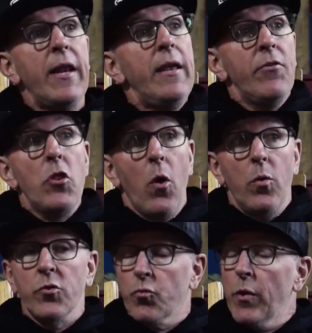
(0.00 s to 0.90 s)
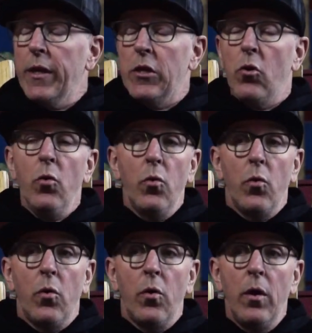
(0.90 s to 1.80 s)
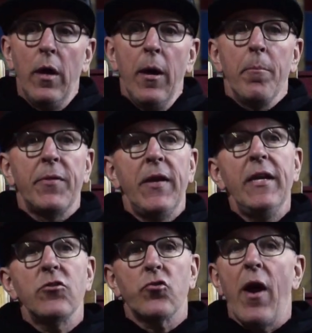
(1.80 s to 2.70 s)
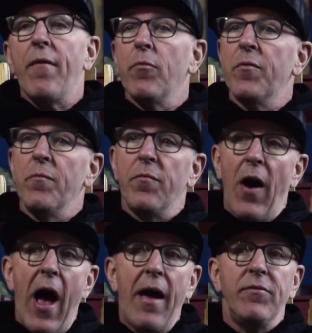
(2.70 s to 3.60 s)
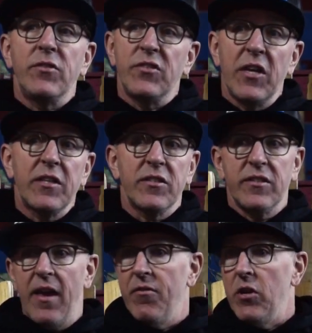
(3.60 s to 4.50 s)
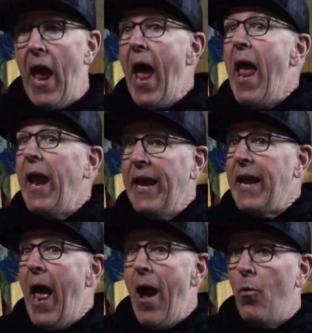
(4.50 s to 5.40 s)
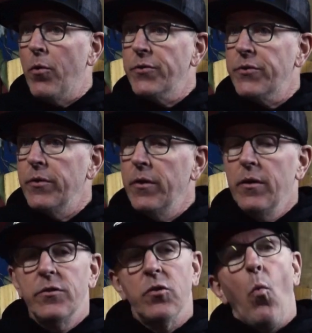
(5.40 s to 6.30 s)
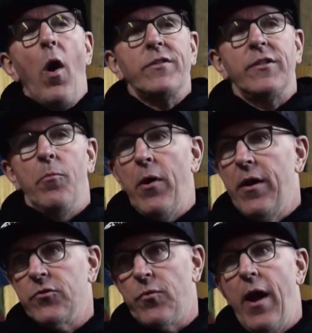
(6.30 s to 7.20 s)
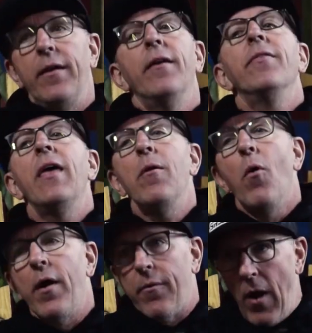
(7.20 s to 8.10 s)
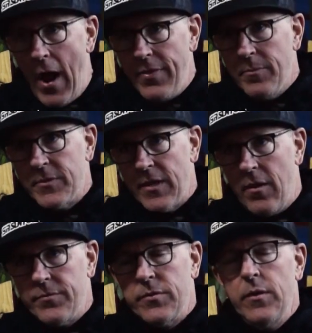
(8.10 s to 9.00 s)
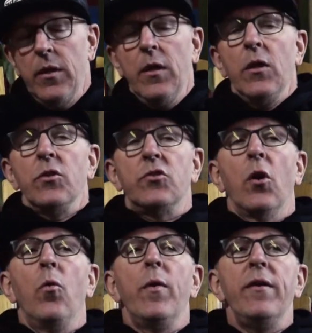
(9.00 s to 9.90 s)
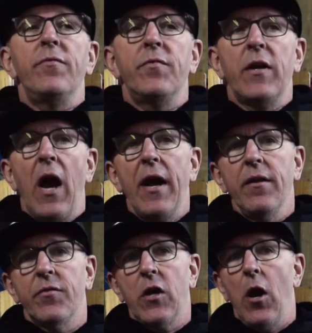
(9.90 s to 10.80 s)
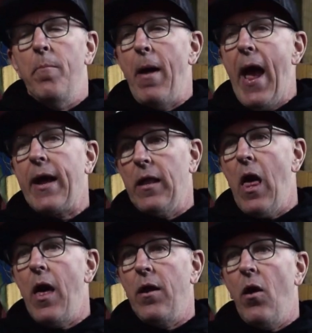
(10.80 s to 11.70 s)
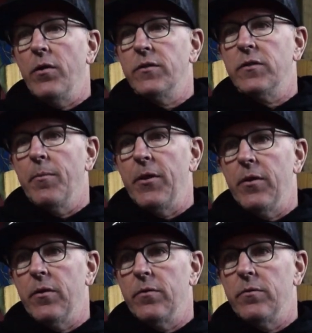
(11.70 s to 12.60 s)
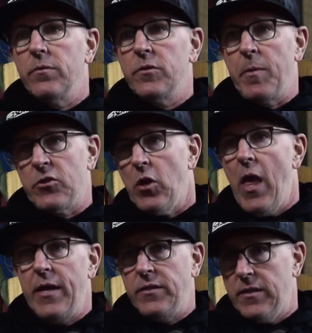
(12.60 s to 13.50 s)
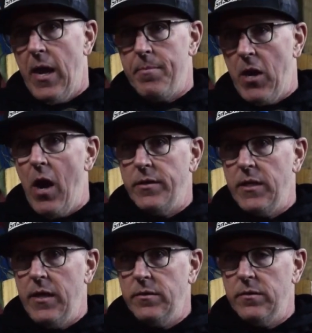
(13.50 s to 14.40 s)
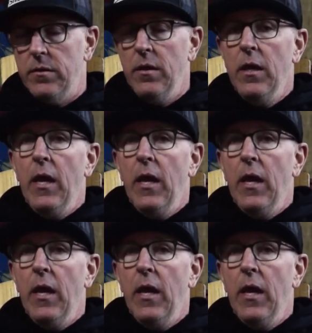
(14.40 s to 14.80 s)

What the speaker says: ride, even though it was really cool, but they didn't travel from 5, 6, 7, 8 hours to watch someone else ride. They want to ride themselves. So we've kind of cut back a lot on some of the specialized type contests,